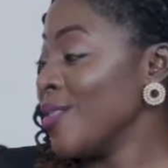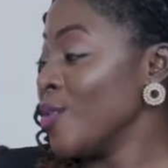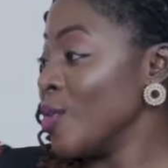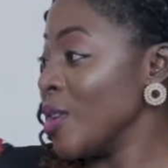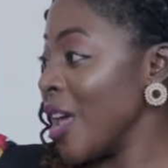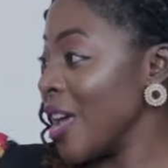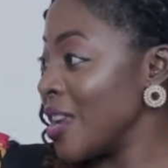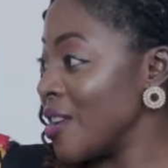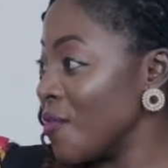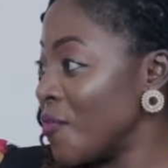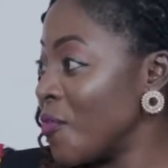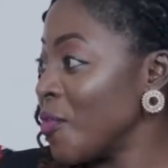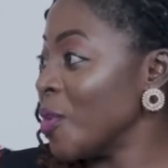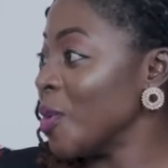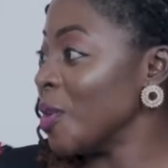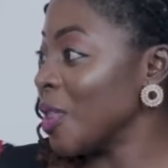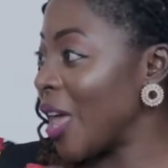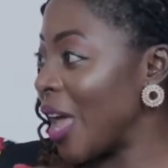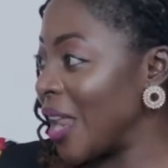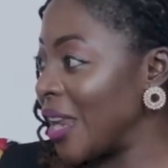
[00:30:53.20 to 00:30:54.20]
You know, they're in the
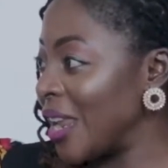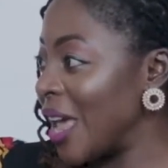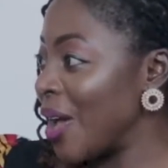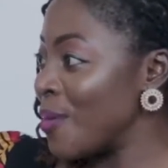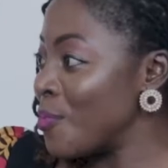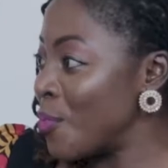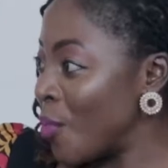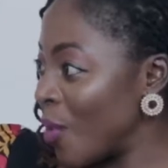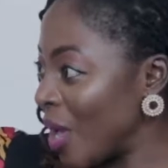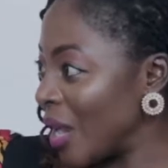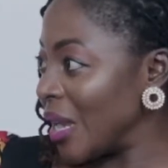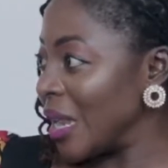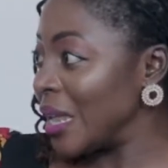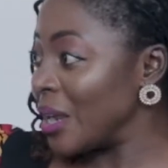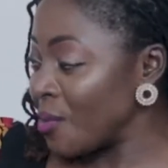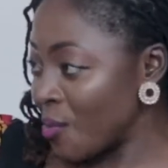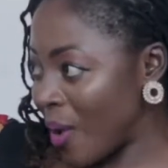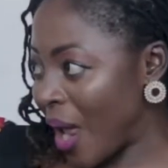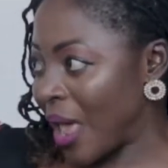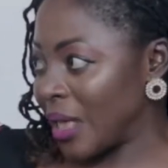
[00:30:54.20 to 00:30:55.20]
field and they're
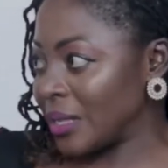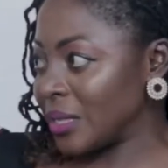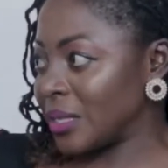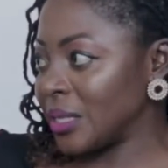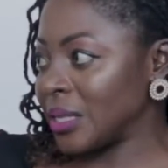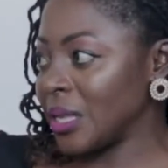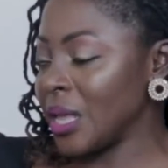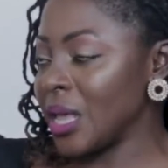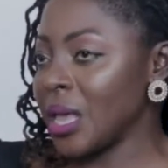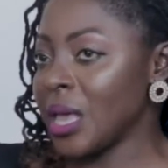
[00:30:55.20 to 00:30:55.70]
braiding grass.